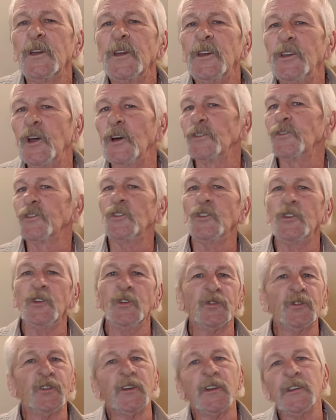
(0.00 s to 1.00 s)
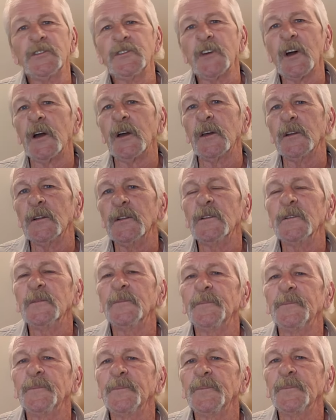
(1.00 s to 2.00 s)
he doesn't use any title.
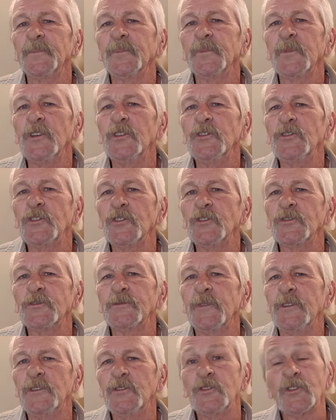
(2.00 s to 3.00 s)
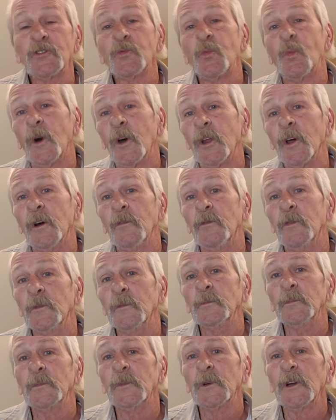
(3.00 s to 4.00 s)
He's just, he's just one of them.
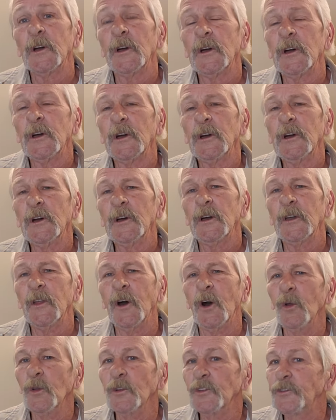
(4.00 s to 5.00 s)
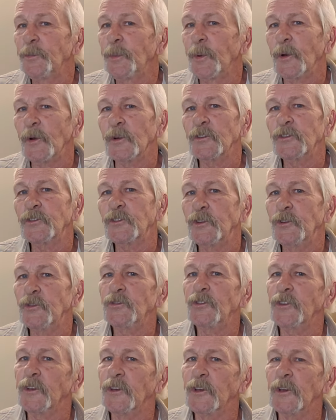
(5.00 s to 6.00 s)
And the Holy Spirit is
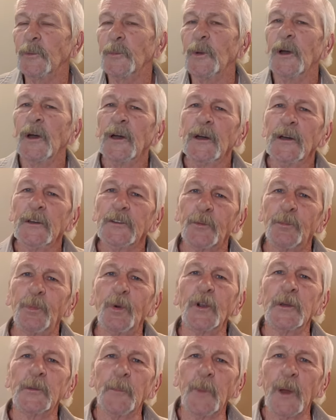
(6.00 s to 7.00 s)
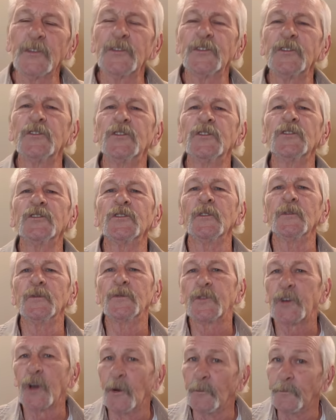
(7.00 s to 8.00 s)
using him to bring messages
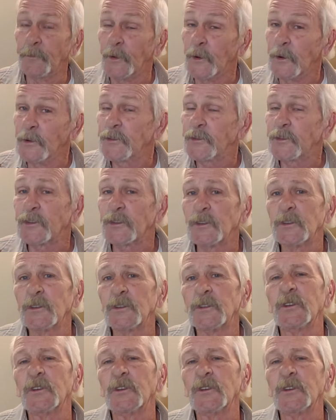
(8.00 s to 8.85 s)
of comfort,